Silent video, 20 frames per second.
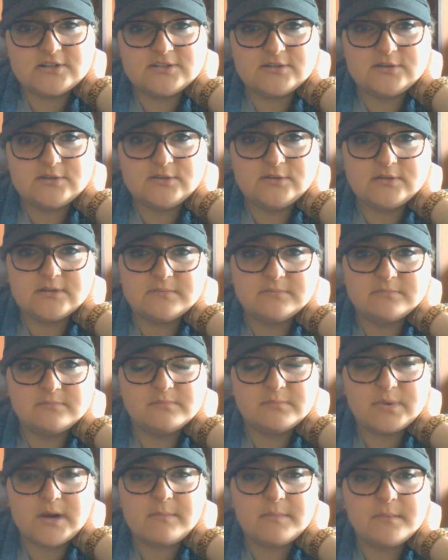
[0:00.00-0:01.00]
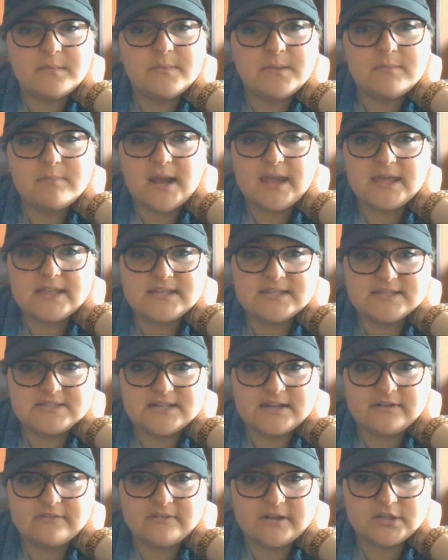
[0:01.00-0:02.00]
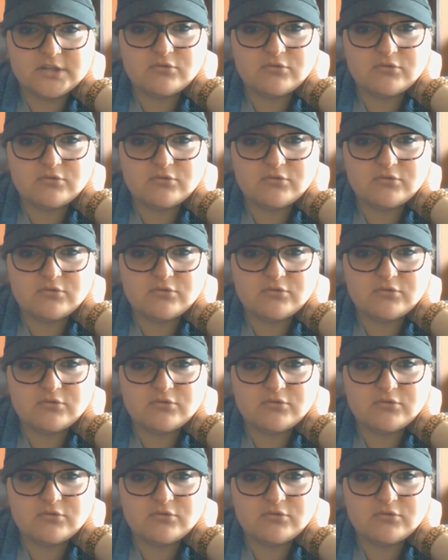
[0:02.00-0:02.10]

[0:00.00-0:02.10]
so you can probably buy this stuff on